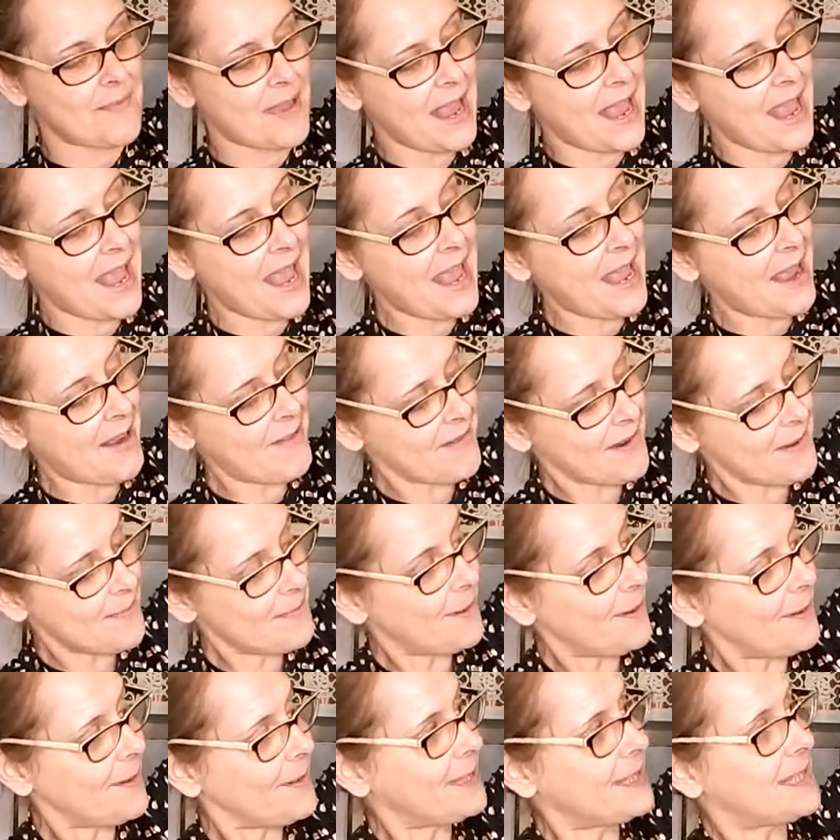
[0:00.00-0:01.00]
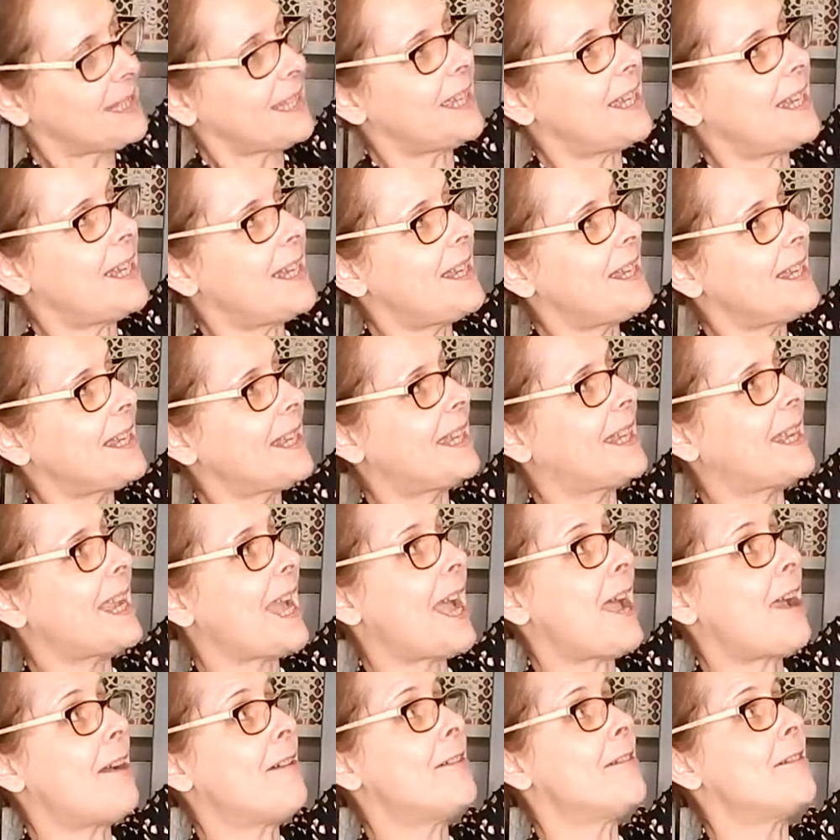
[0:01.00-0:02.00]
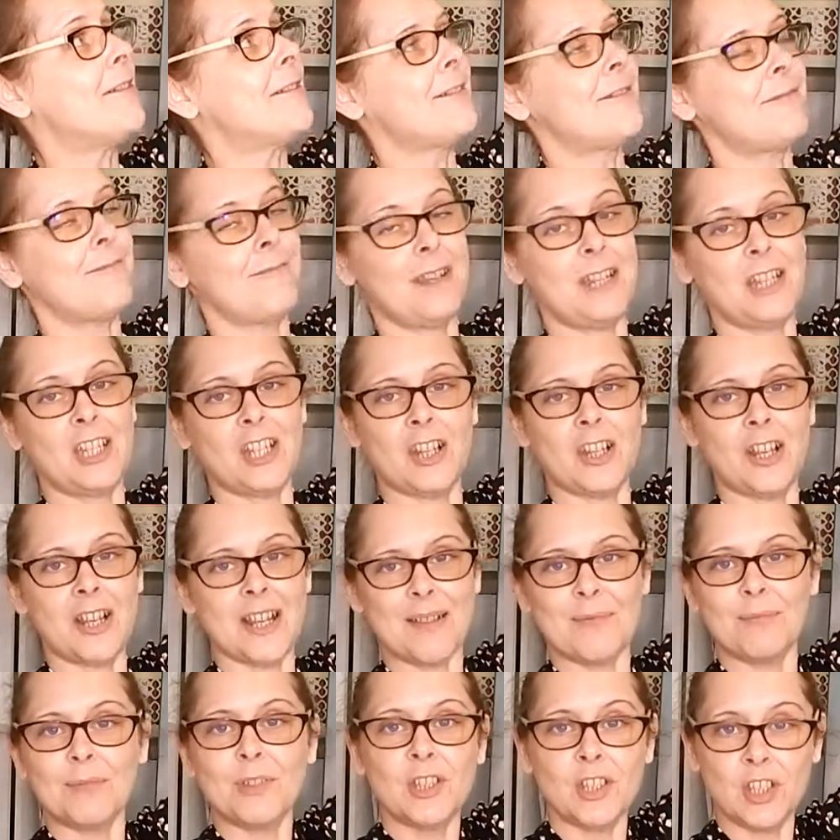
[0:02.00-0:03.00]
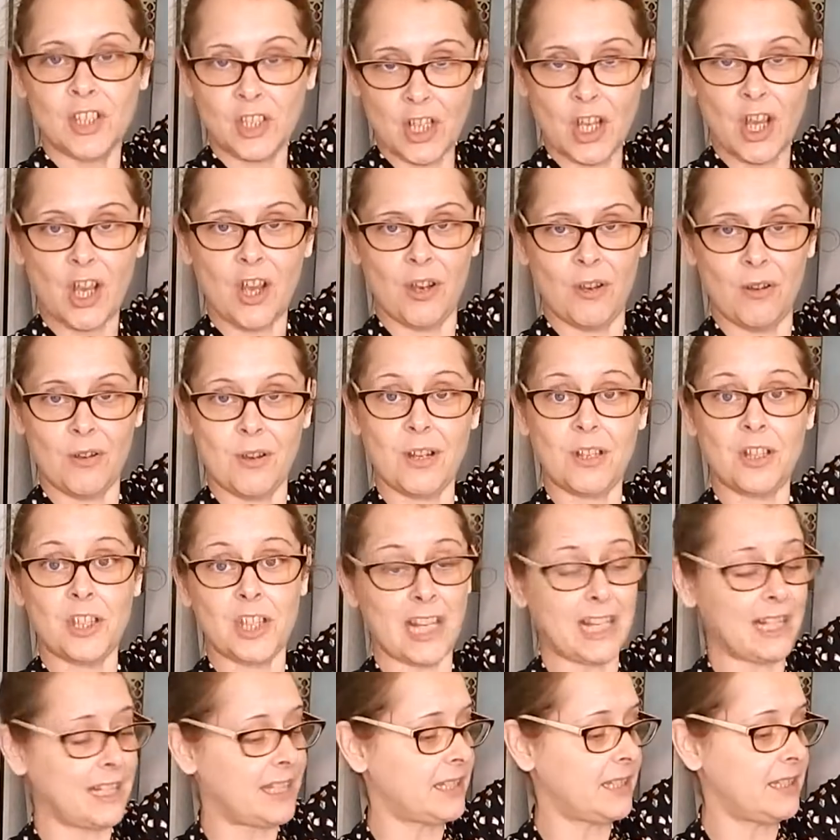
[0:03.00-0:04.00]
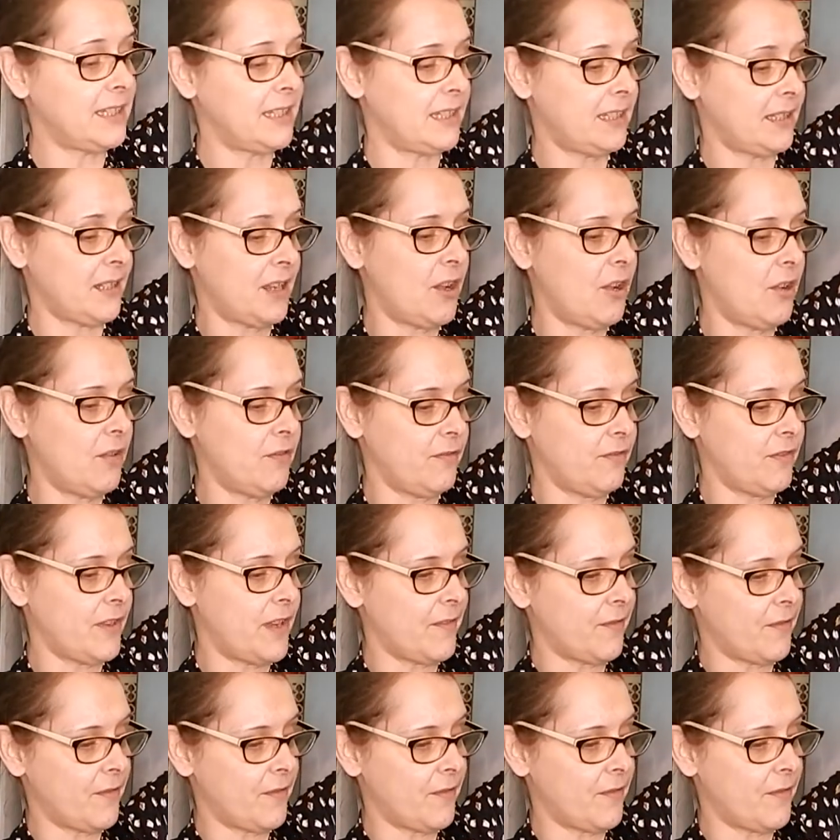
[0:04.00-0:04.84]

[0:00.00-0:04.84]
Harry Potter gown, which I am so jealous of. I've